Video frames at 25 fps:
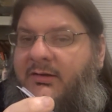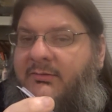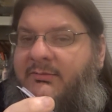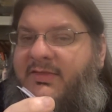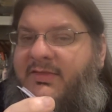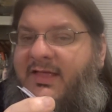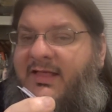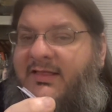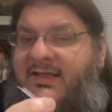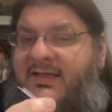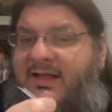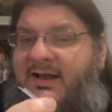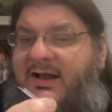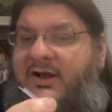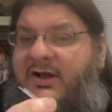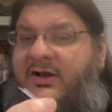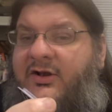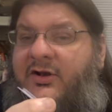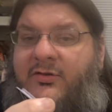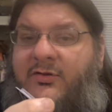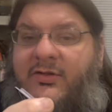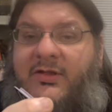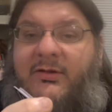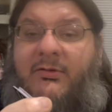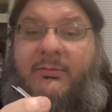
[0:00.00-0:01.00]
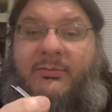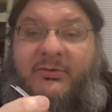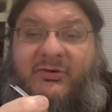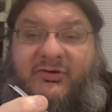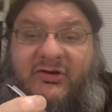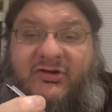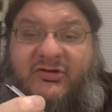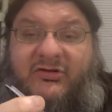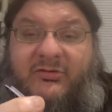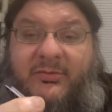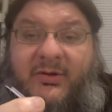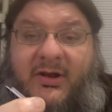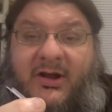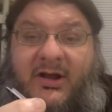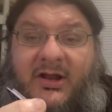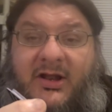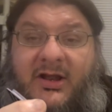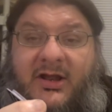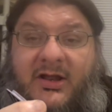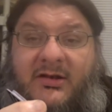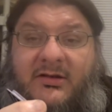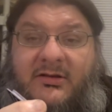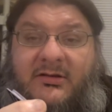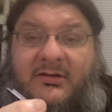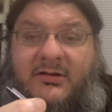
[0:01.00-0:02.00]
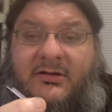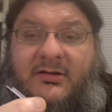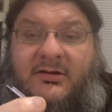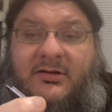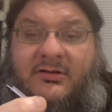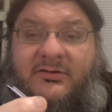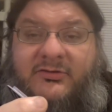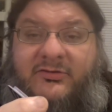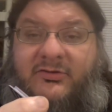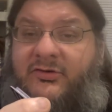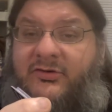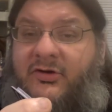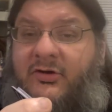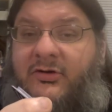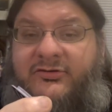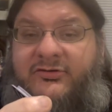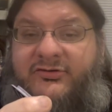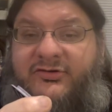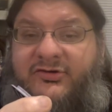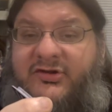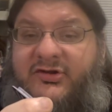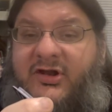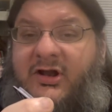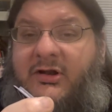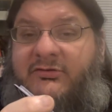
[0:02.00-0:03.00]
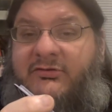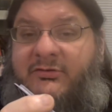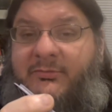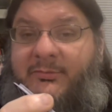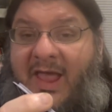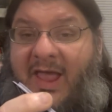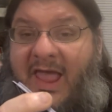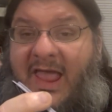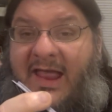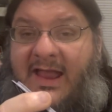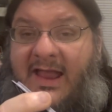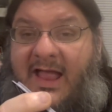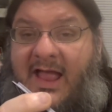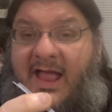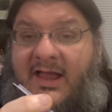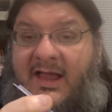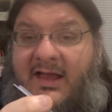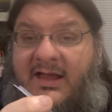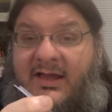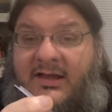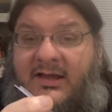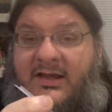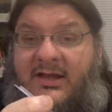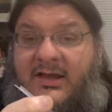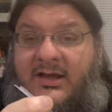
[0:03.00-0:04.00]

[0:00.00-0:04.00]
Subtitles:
that they didn't know they were participating in. So the Turtles just thought it was a bad guy.